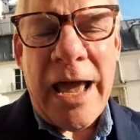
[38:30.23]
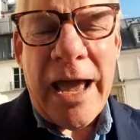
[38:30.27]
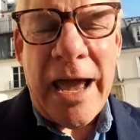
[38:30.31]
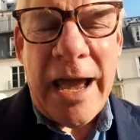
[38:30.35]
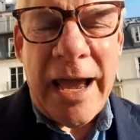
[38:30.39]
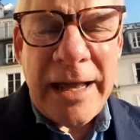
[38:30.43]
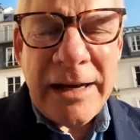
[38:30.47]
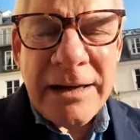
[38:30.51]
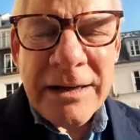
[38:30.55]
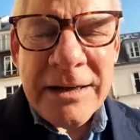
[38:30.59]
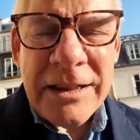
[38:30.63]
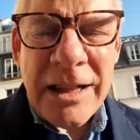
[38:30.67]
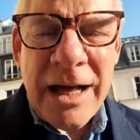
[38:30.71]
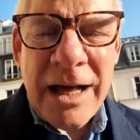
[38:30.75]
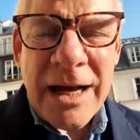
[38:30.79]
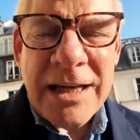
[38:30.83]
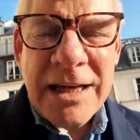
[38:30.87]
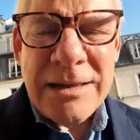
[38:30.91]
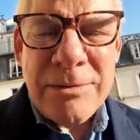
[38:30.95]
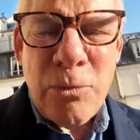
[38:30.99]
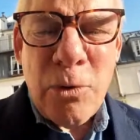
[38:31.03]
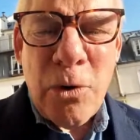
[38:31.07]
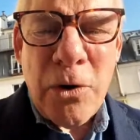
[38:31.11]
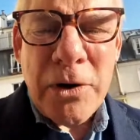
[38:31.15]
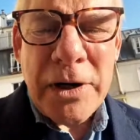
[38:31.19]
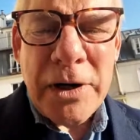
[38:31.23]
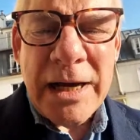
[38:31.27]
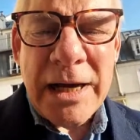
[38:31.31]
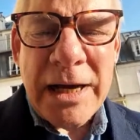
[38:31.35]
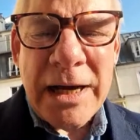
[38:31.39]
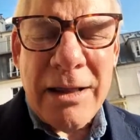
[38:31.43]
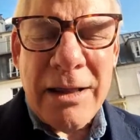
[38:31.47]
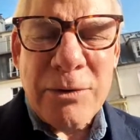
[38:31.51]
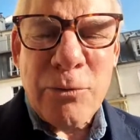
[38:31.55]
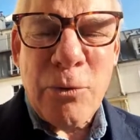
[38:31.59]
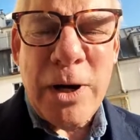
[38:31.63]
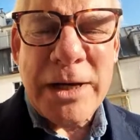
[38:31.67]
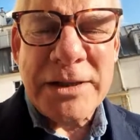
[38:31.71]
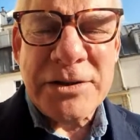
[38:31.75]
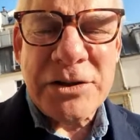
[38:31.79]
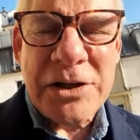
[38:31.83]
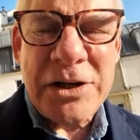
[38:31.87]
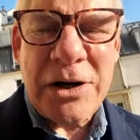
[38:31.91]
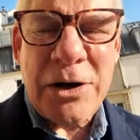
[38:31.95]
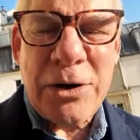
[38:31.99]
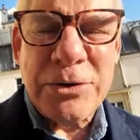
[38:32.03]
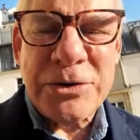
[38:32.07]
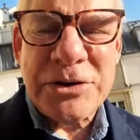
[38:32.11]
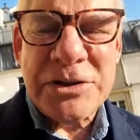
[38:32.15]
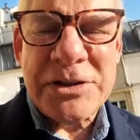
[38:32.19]
8 o'clock in the morning on the West
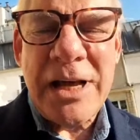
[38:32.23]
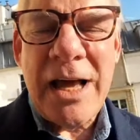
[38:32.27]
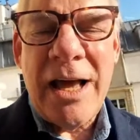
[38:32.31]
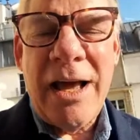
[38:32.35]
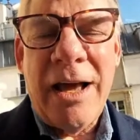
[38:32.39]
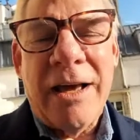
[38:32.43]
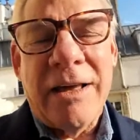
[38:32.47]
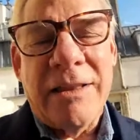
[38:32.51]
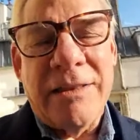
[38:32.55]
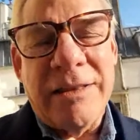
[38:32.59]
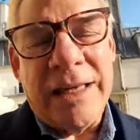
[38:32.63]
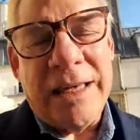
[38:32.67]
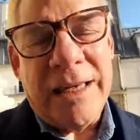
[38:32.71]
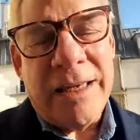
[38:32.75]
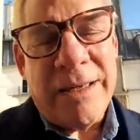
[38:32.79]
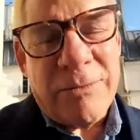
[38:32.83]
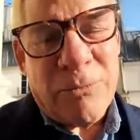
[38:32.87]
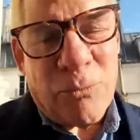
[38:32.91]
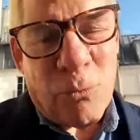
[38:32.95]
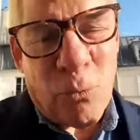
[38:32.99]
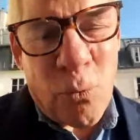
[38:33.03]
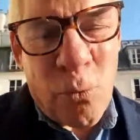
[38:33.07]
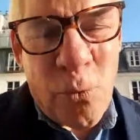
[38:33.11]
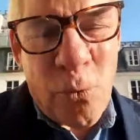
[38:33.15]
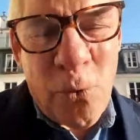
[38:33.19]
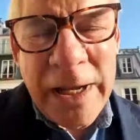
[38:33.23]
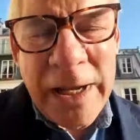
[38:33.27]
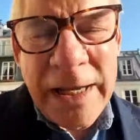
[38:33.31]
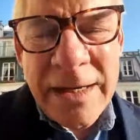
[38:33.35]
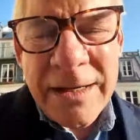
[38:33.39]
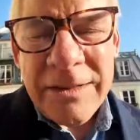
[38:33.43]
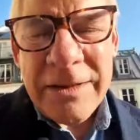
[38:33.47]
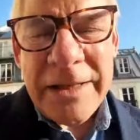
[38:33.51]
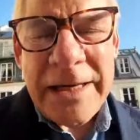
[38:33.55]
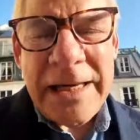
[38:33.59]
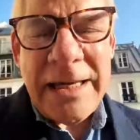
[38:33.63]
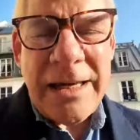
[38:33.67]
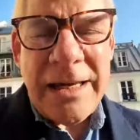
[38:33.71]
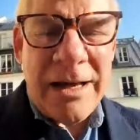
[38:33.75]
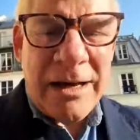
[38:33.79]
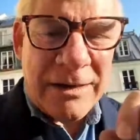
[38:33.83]
Coast, the weekly